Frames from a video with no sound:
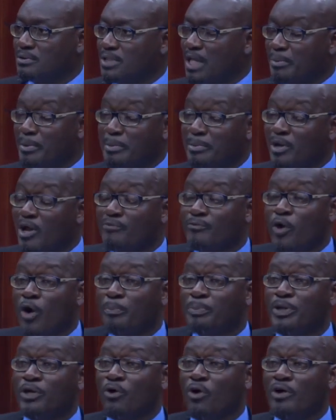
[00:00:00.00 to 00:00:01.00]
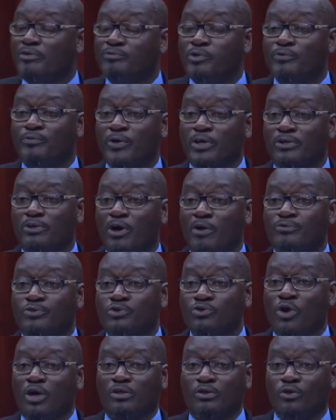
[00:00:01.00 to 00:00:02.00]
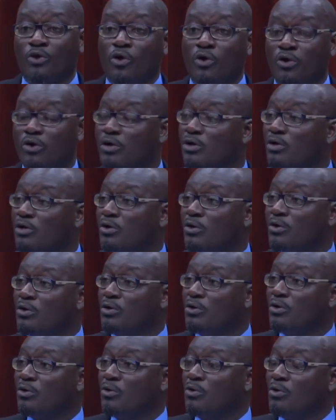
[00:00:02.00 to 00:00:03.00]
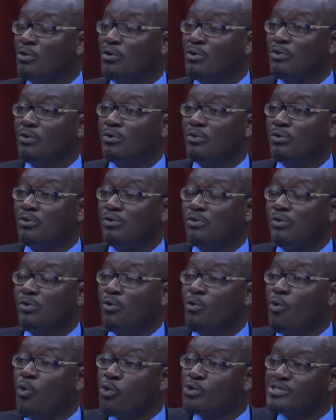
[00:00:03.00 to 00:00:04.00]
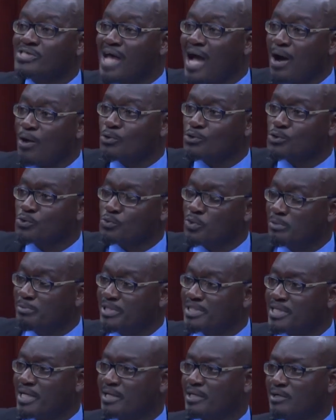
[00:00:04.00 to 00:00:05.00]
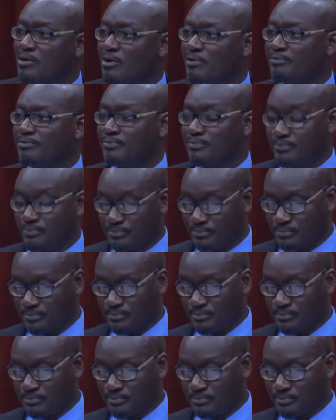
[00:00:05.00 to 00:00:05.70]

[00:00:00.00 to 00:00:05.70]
The people of Opico and Vieux-Fort North do not know whose house will be taken off